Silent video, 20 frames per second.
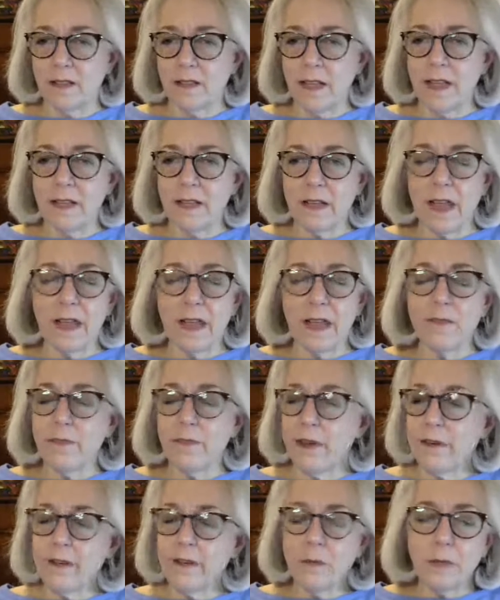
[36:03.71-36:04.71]
And
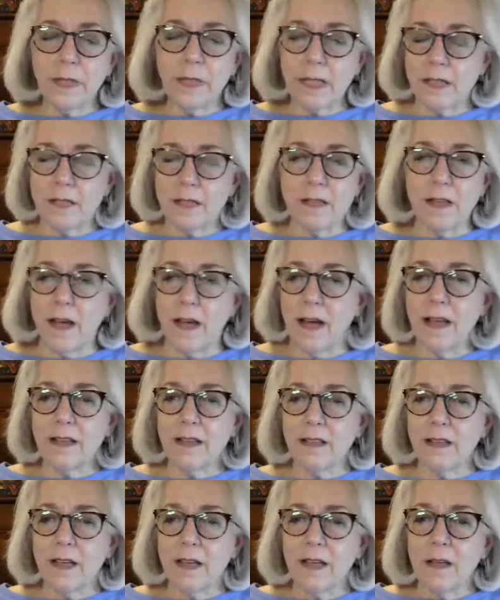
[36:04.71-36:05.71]
invariably it's not.
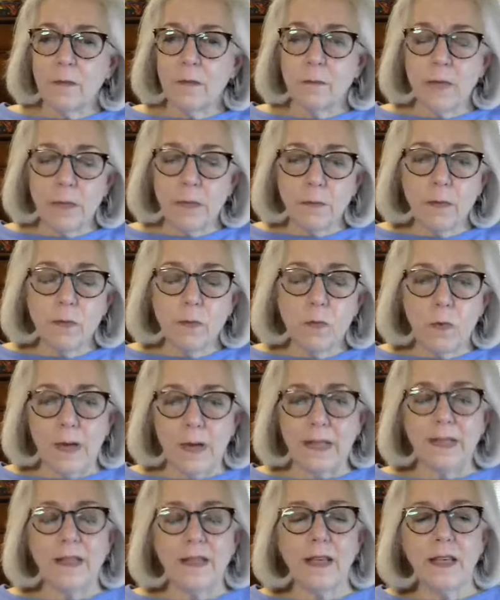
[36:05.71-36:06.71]
People
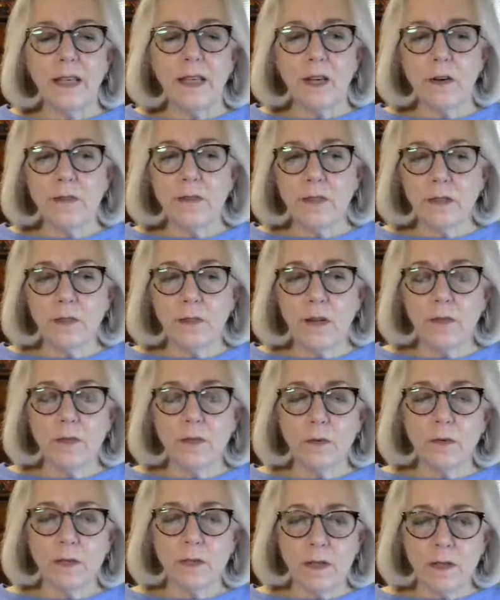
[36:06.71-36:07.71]
want to take care of their loved
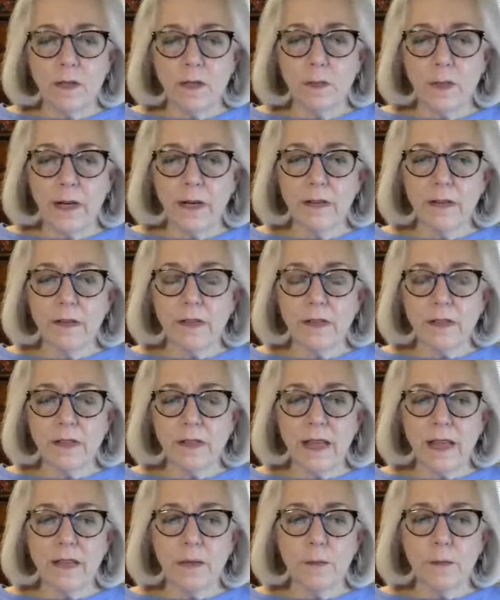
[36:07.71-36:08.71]
ones and their parents,
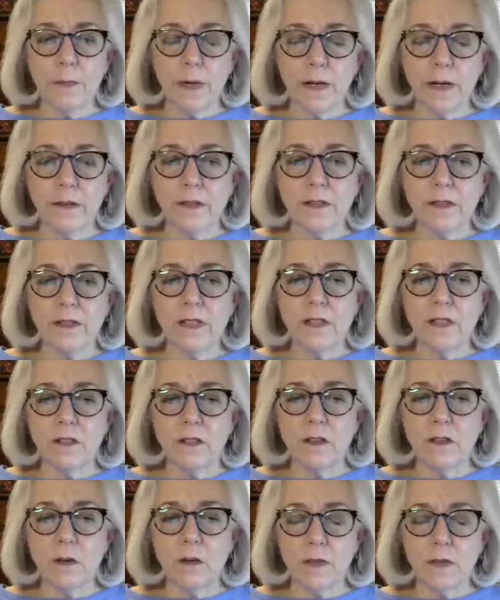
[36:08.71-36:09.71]
and the parents need
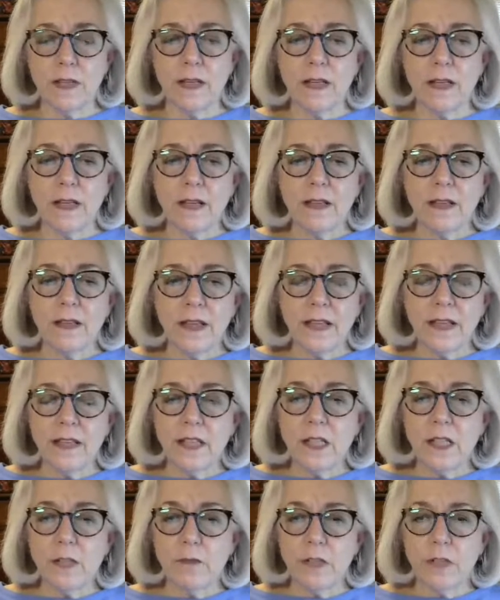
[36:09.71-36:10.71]
to know that they
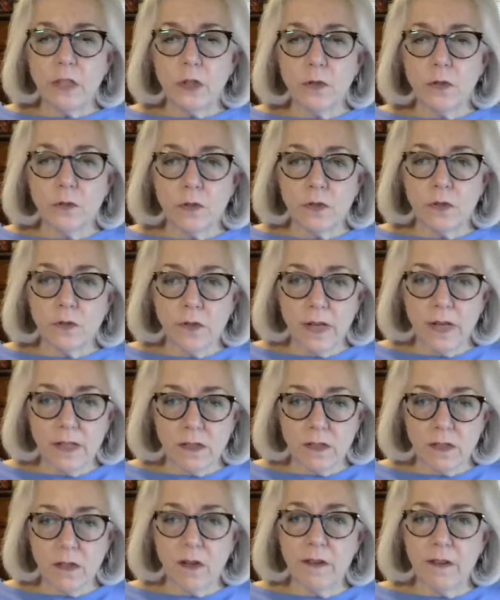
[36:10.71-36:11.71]
need to reduce
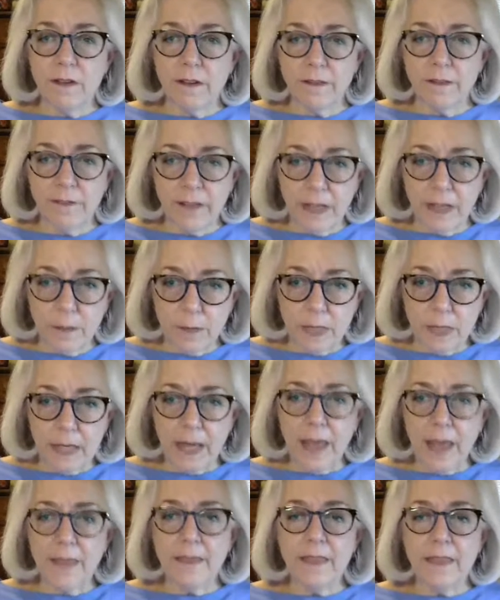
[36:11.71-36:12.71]
stress on their family,
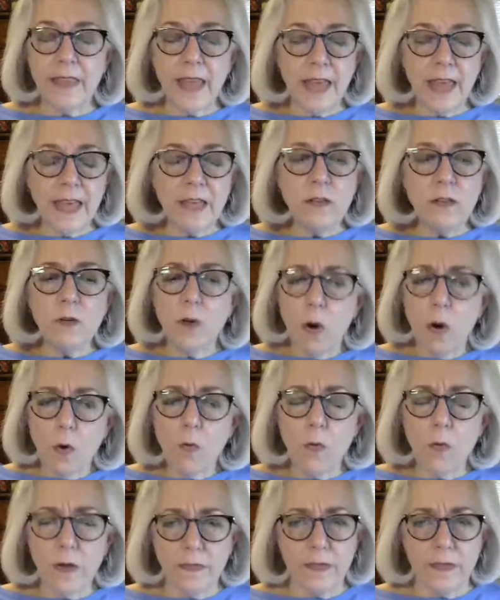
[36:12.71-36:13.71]
and they know
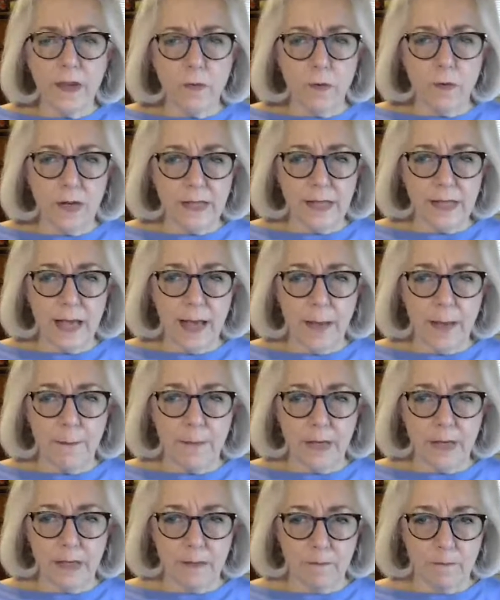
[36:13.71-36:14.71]
what they want to
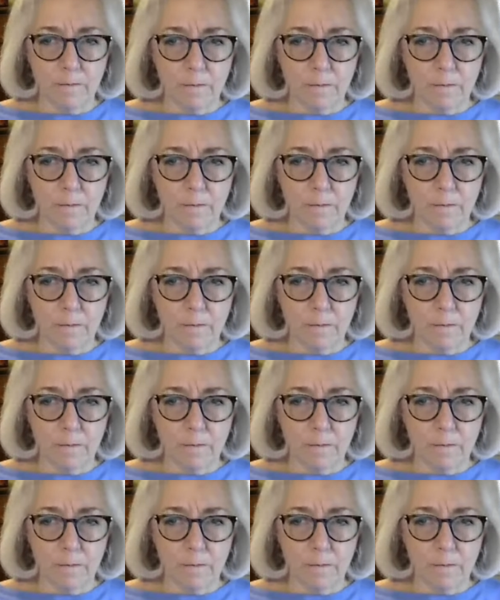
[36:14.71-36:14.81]
happen.